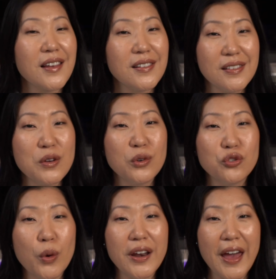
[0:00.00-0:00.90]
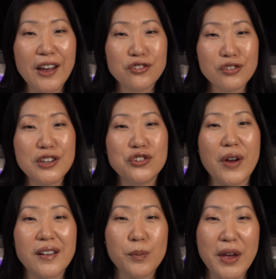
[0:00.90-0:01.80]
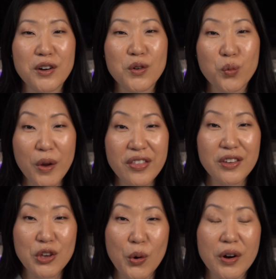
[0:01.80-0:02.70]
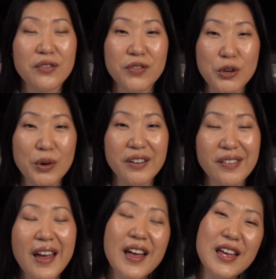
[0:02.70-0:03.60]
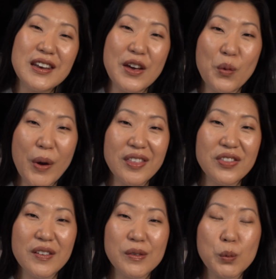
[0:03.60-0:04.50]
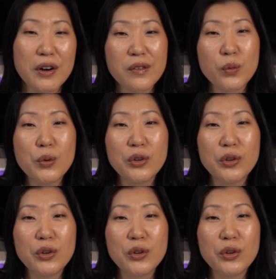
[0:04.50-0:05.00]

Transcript: and see which one actually tracks better with your viewers. Now, the way that this works, we